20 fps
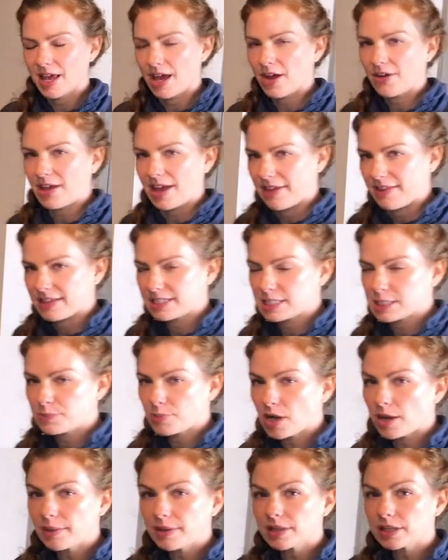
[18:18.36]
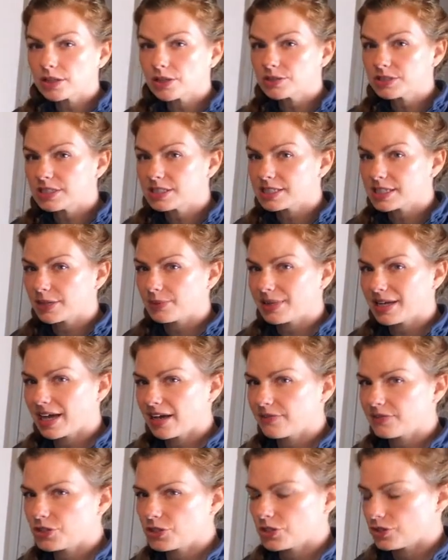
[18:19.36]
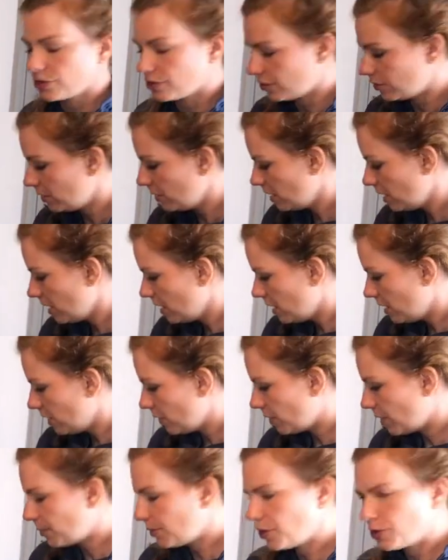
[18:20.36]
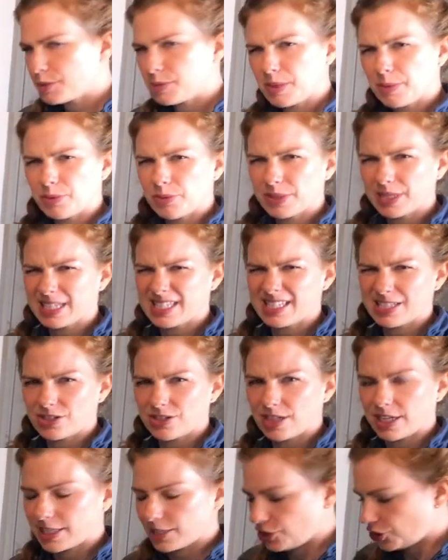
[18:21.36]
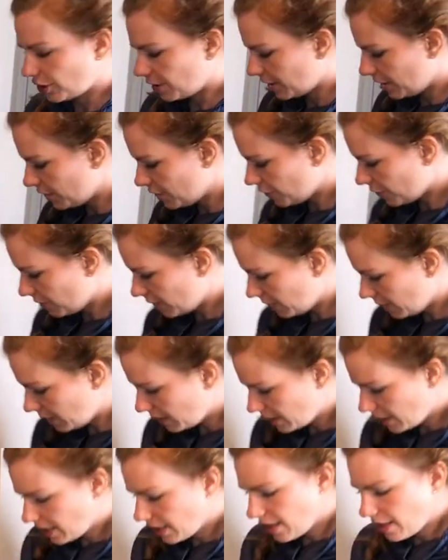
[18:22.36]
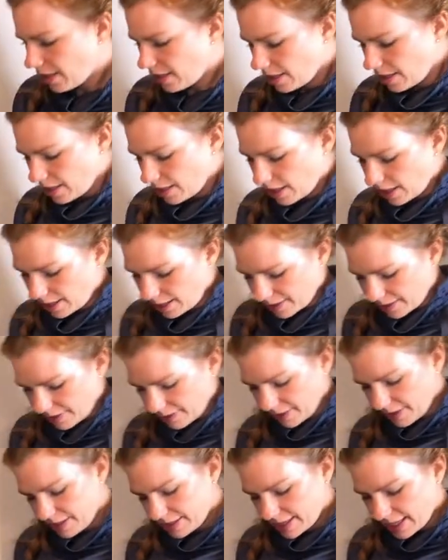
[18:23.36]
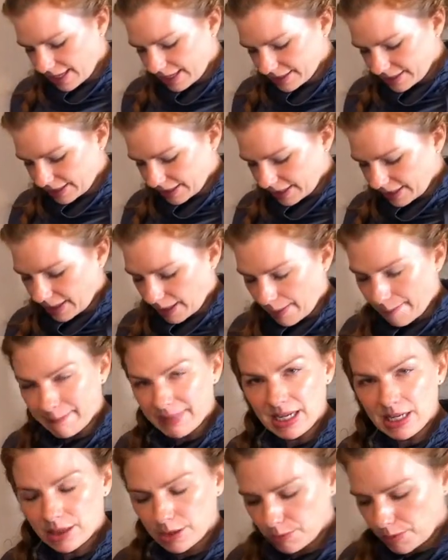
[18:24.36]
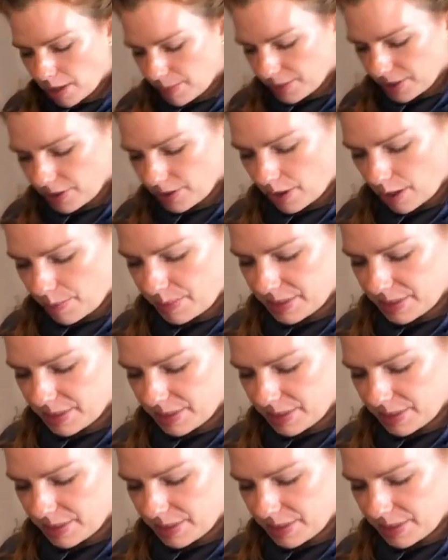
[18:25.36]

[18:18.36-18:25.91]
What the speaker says: Okay, this is probably the closest thing we have to what most people would consider like a junkie drawer. This has in it a meat thermometer, a